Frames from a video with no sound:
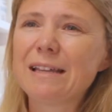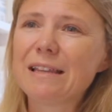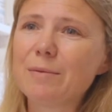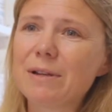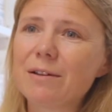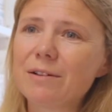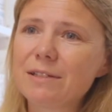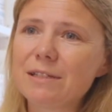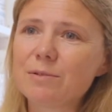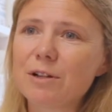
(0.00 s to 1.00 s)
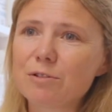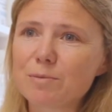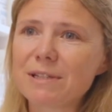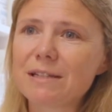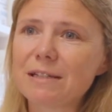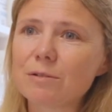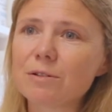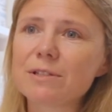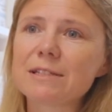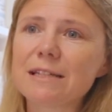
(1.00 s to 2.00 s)
there were 90 to 100% yield
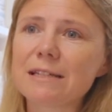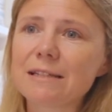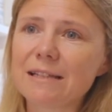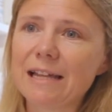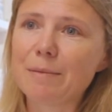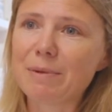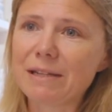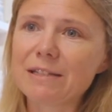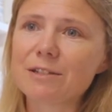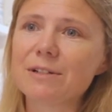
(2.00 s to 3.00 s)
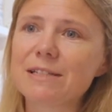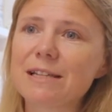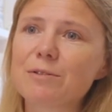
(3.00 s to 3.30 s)
losses in the Eyre Peninsula in South